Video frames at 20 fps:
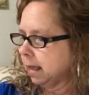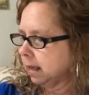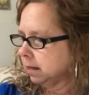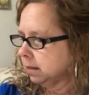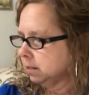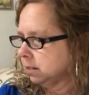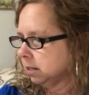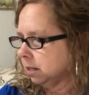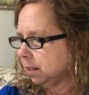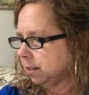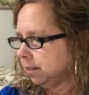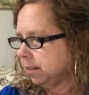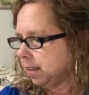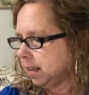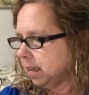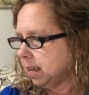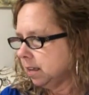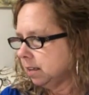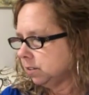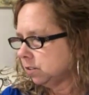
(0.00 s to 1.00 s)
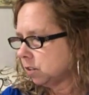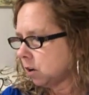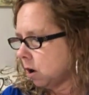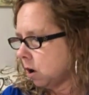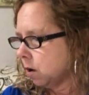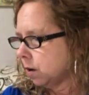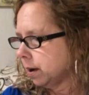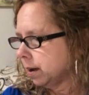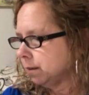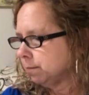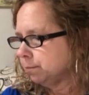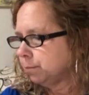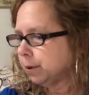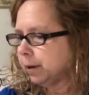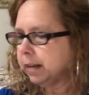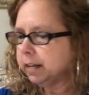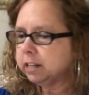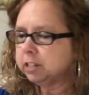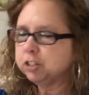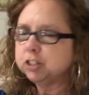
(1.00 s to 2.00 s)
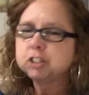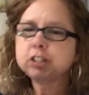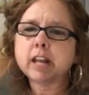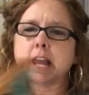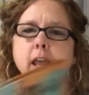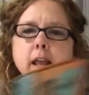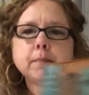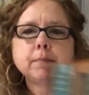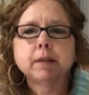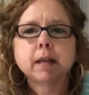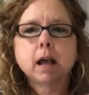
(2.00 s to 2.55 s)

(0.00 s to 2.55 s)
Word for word: and these are in pretty good shape.